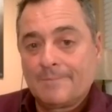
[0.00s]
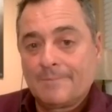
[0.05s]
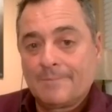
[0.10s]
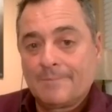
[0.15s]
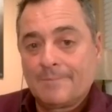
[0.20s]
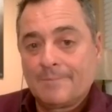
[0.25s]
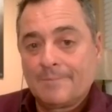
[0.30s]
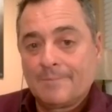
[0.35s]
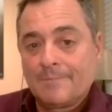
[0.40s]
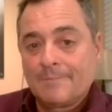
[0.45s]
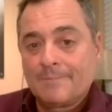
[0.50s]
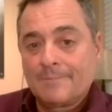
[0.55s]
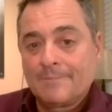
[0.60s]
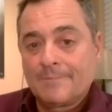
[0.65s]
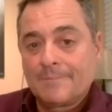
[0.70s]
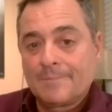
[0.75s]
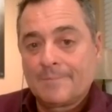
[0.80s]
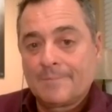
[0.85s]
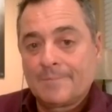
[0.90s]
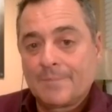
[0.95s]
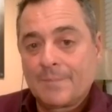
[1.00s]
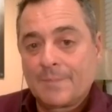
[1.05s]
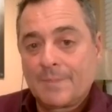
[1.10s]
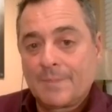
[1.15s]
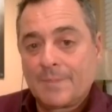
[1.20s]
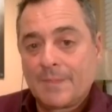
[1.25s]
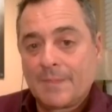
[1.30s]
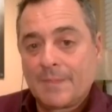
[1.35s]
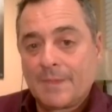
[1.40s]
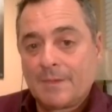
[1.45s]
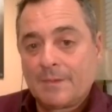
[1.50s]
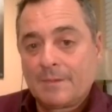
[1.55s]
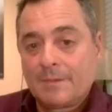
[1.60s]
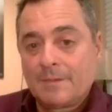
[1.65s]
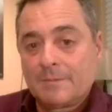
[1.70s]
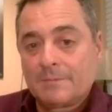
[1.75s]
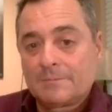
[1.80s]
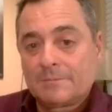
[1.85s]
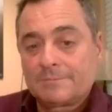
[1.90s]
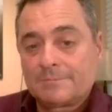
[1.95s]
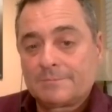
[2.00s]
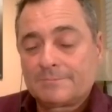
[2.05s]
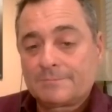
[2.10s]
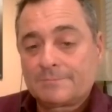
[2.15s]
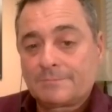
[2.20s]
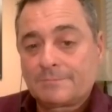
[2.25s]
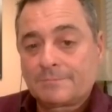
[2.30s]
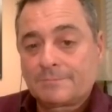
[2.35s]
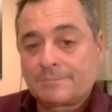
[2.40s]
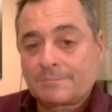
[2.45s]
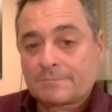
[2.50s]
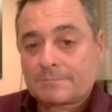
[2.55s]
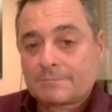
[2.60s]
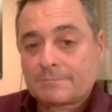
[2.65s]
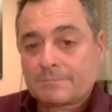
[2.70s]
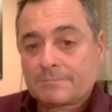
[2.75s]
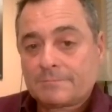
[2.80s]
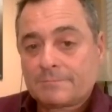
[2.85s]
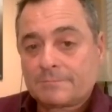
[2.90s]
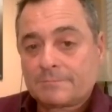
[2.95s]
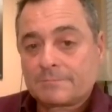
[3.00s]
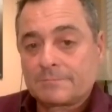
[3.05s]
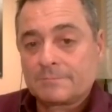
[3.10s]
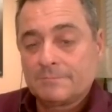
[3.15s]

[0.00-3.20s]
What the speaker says: The person shown says nothing.